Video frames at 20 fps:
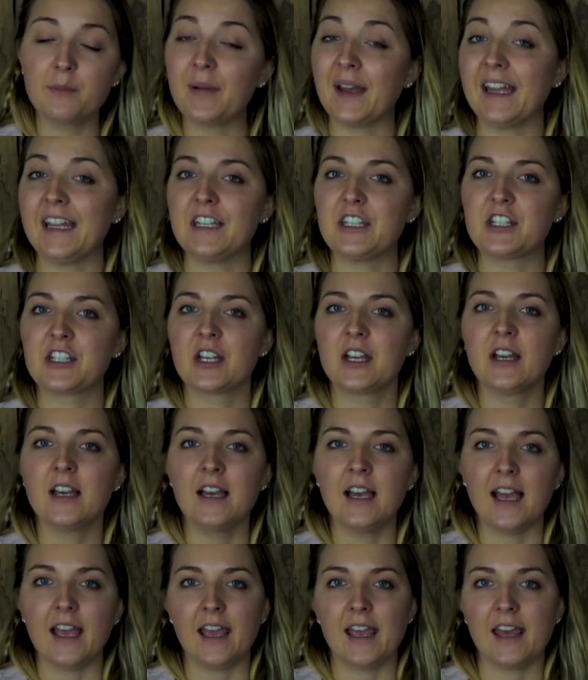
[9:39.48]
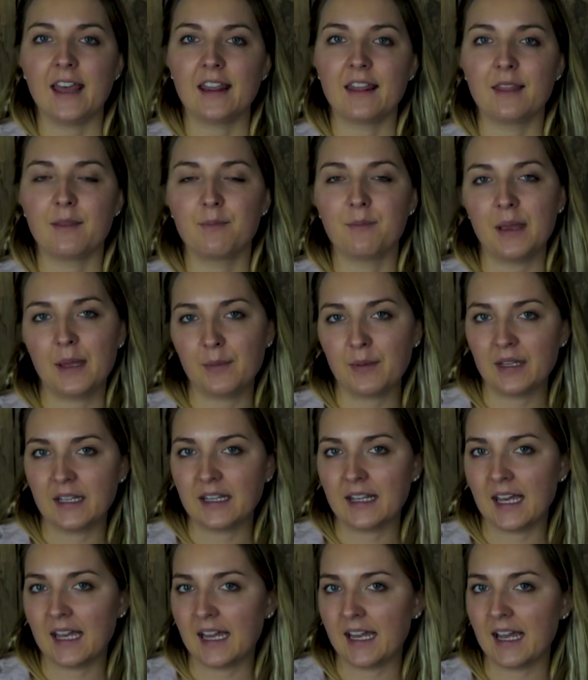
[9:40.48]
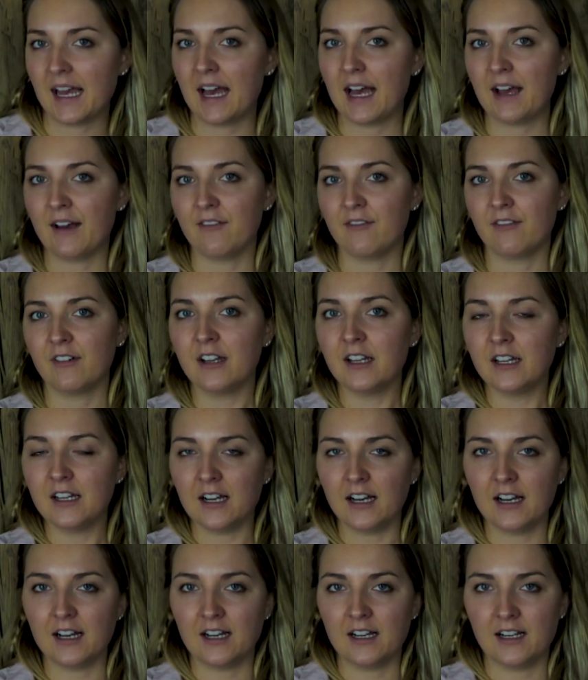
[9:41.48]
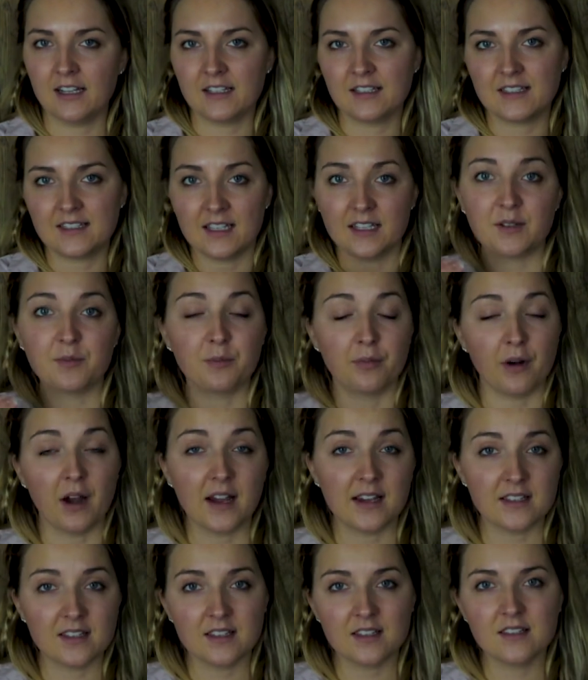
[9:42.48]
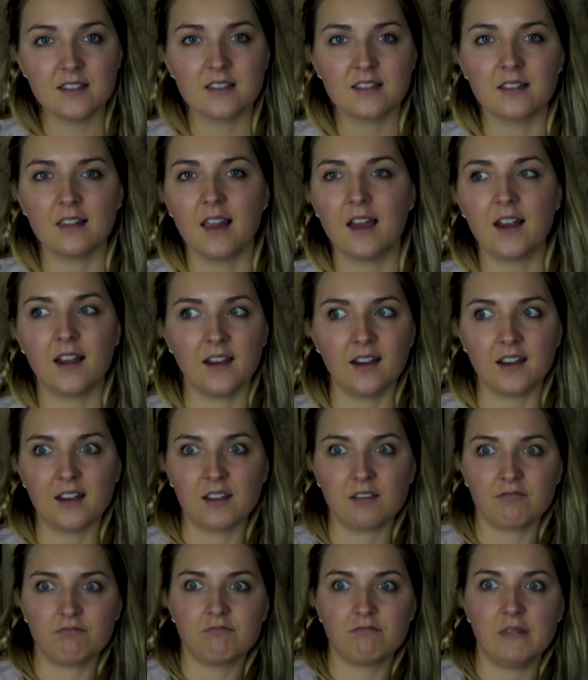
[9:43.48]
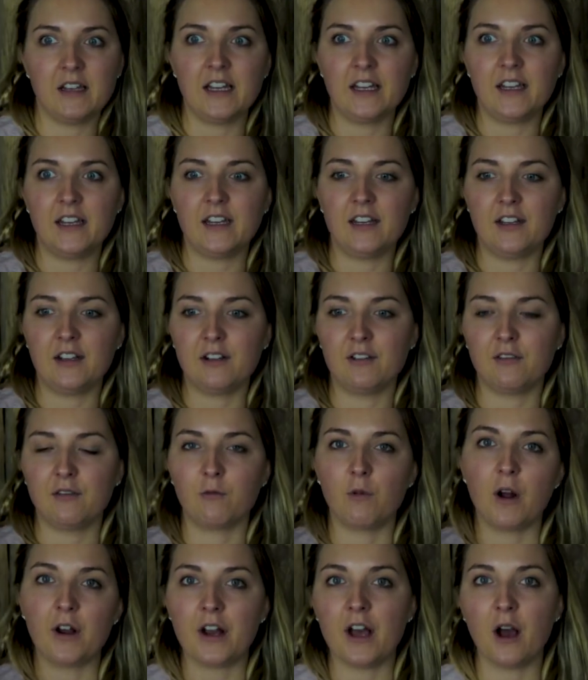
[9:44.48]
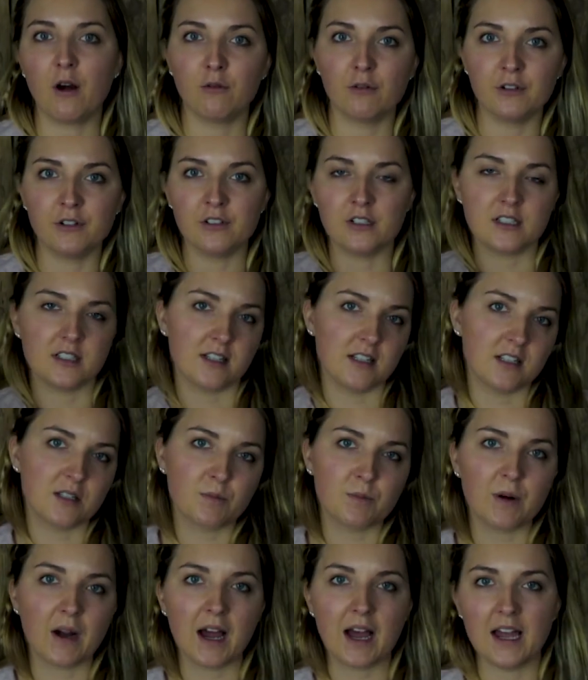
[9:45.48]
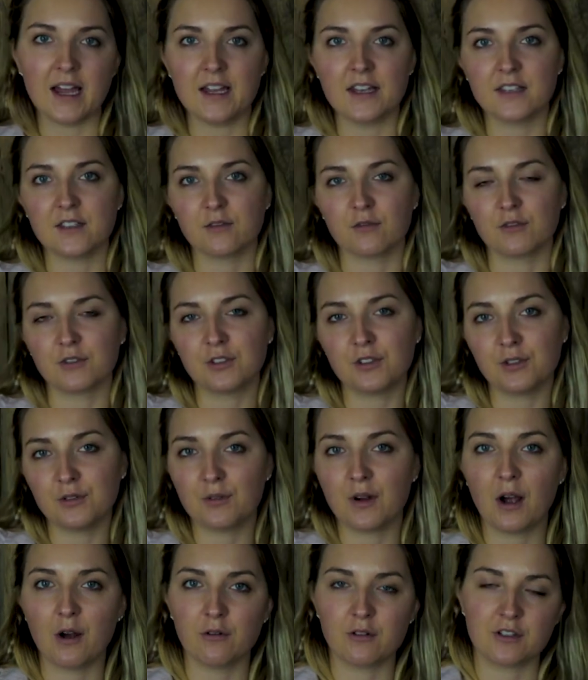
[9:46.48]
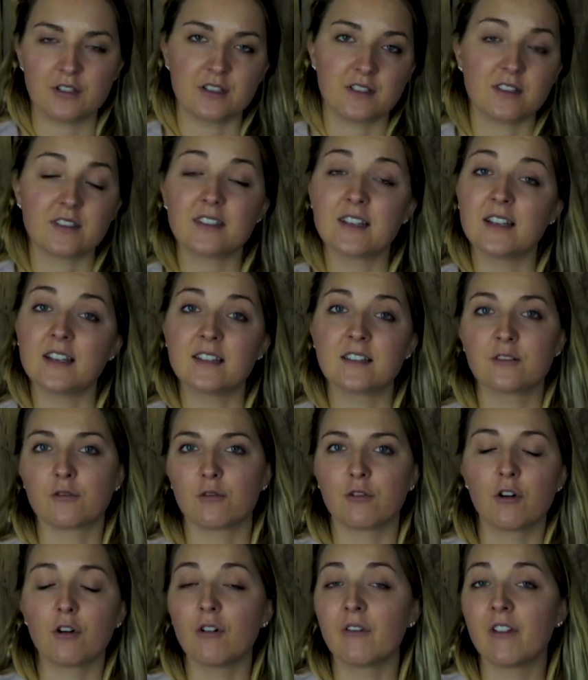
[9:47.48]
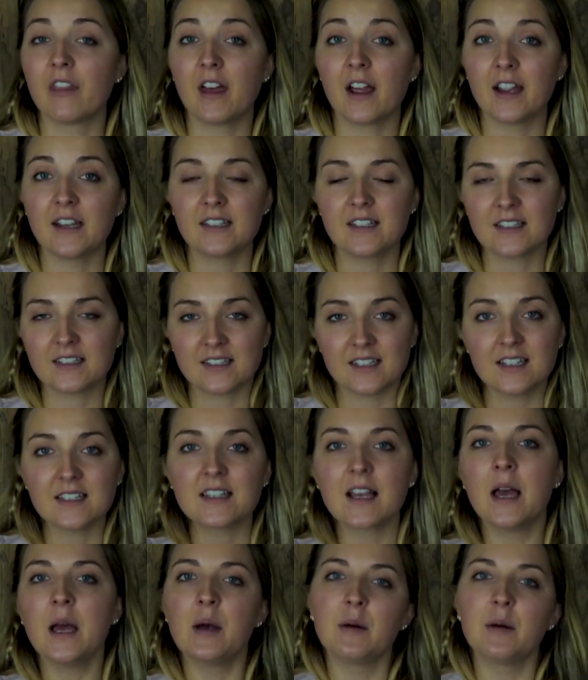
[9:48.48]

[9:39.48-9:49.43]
page and maybe they have uh, set prices like uh, one hour is this price or two hours is this or overnight is this